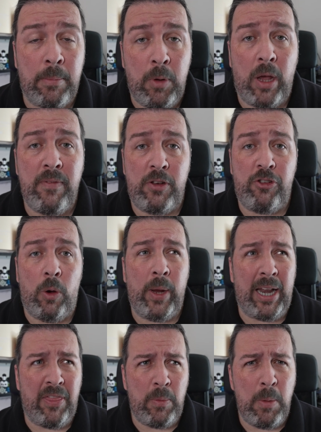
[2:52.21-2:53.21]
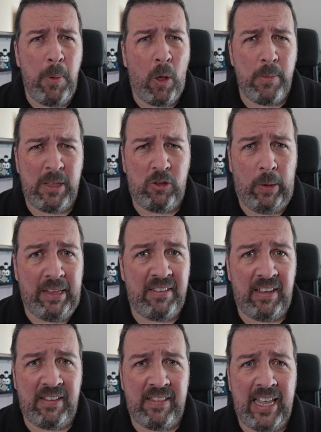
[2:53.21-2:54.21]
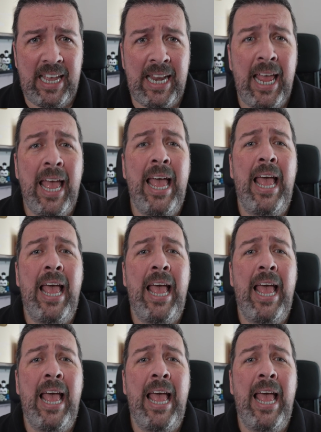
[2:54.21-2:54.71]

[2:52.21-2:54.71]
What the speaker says: I'm not even joking. I think we bought them in 2016.